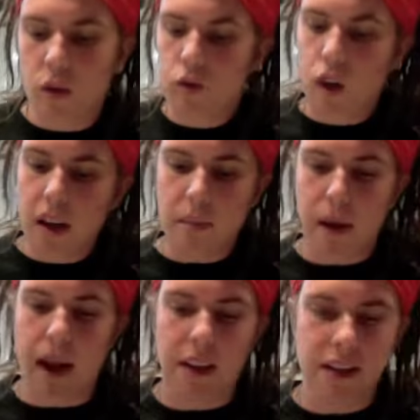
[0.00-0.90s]
You're running
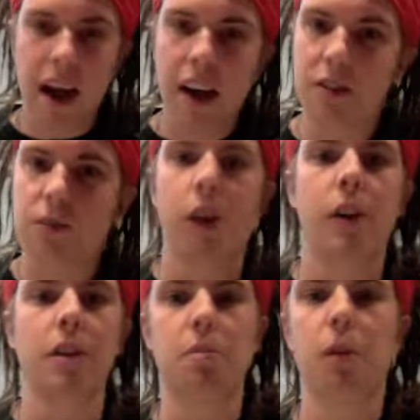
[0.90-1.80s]
past, guys are
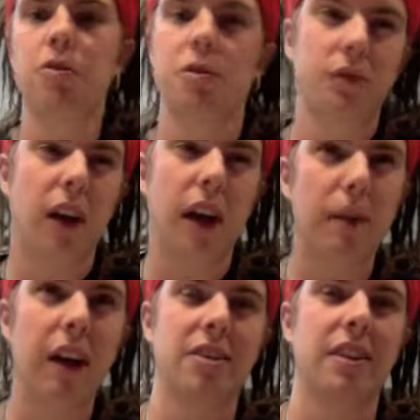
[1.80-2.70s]
firing, your bullets are flying
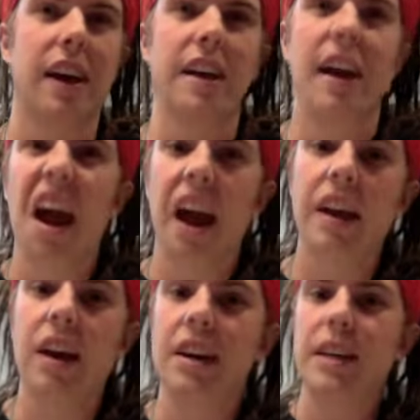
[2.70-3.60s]
past your head, and
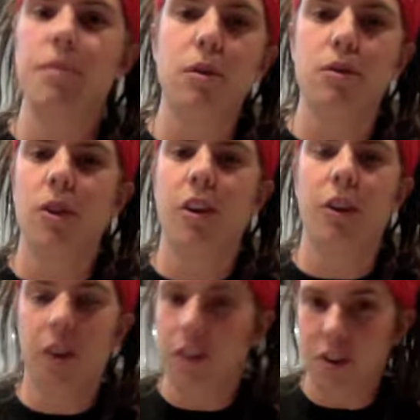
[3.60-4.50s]
you got to keep moving or
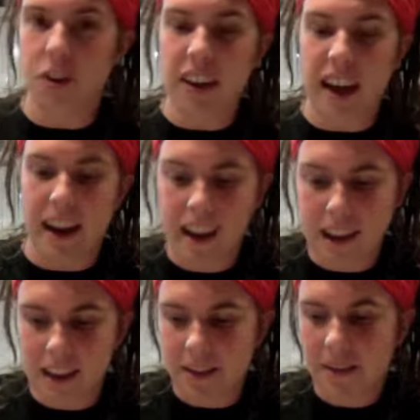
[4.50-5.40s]
you're going to get hit.